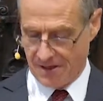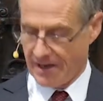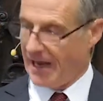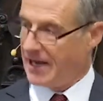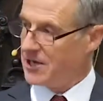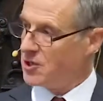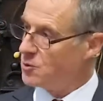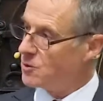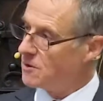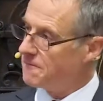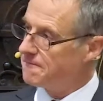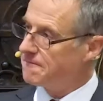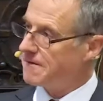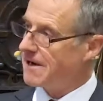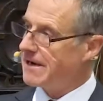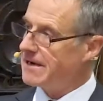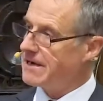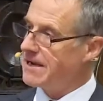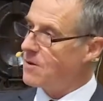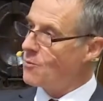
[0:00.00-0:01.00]
And you will
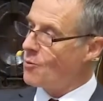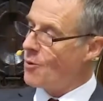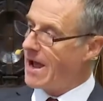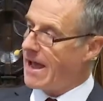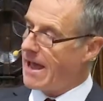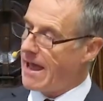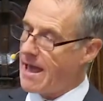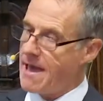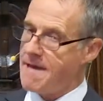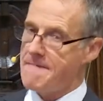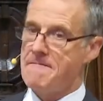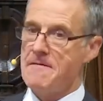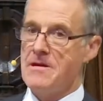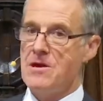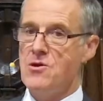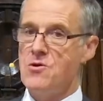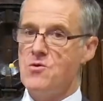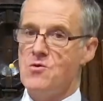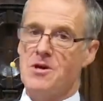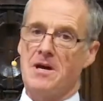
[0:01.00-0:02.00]
find it wherever
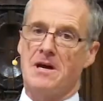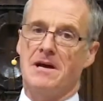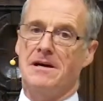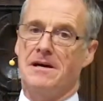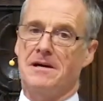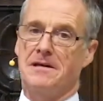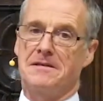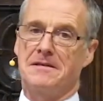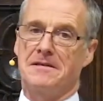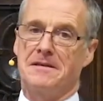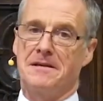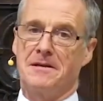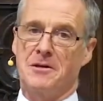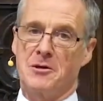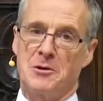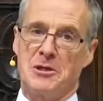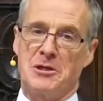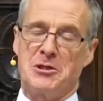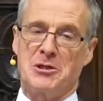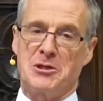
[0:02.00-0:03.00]
you cut
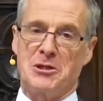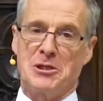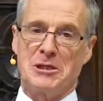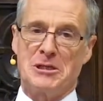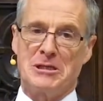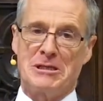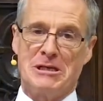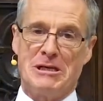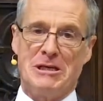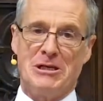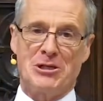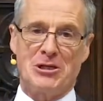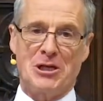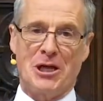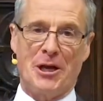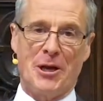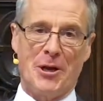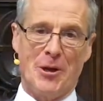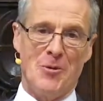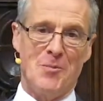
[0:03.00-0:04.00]
Christian
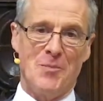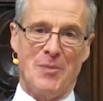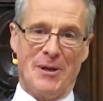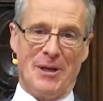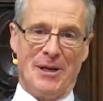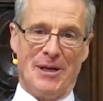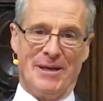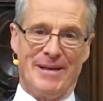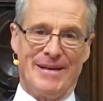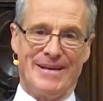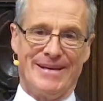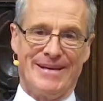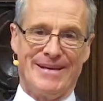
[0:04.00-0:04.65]
teaching open.